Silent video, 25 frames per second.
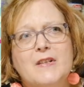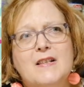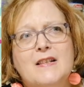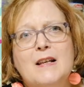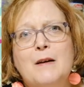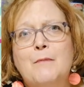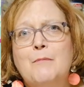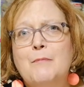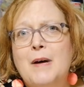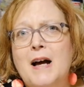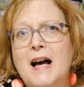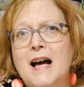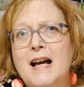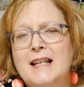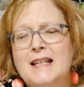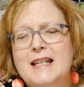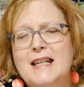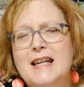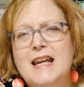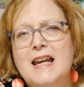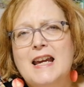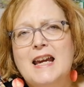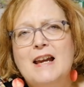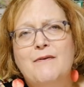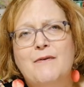Some Ponte,
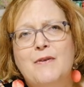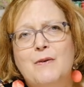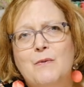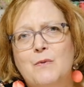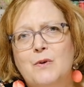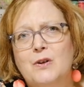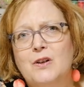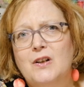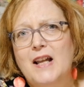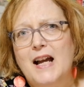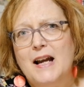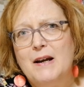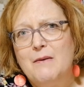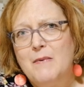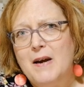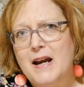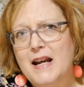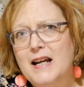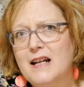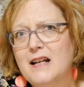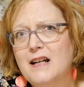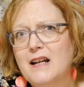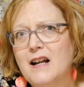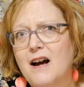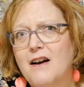if it were
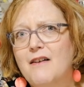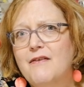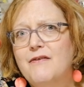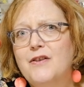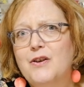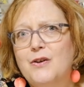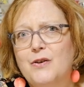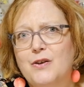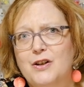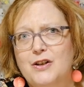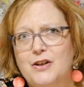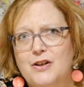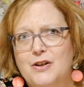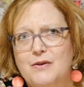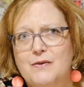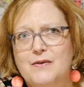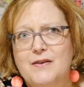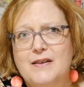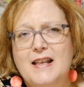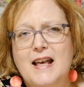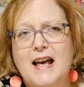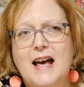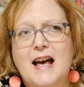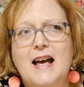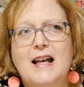lightweight enough, you could use
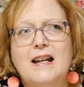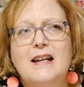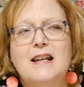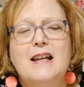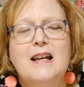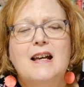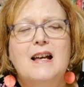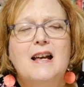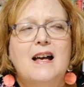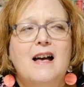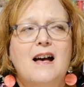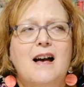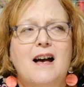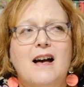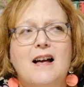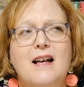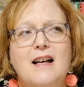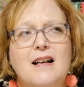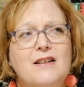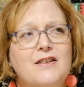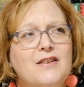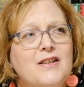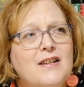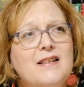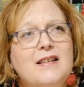that.
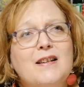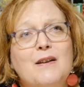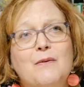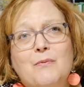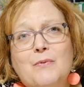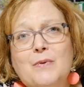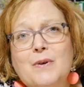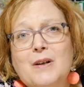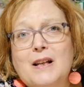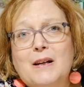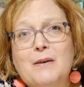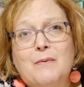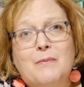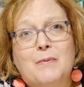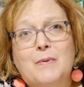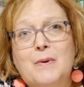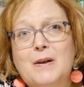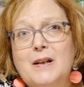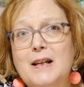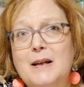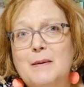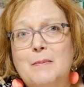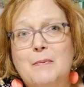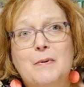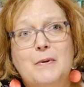Just a really,
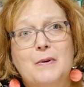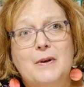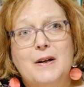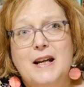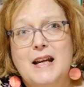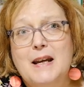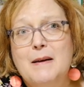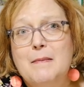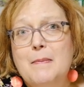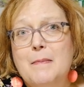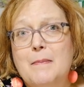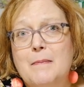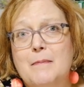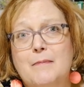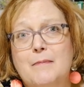really pretty